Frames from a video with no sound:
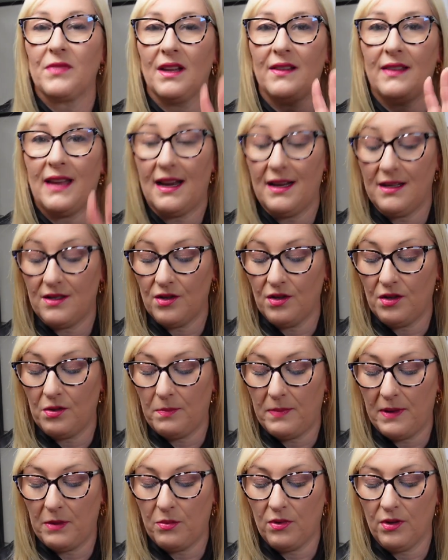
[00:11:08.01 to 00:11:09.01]
that is going to
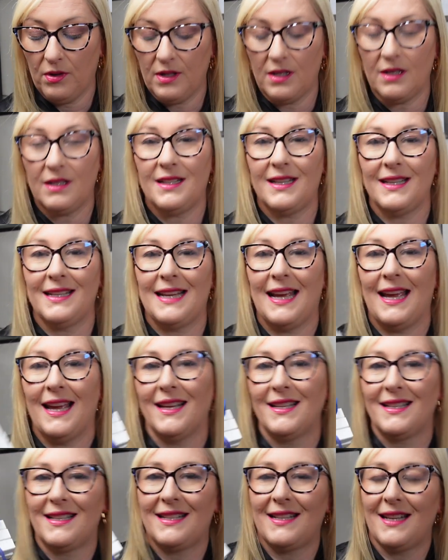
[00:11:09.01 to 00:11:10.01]
be one to
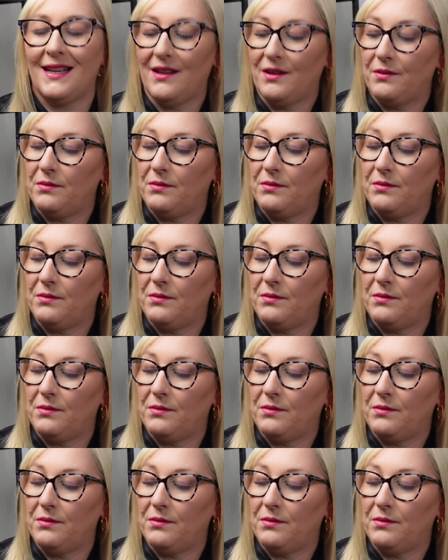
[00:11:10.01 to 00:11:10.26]
test.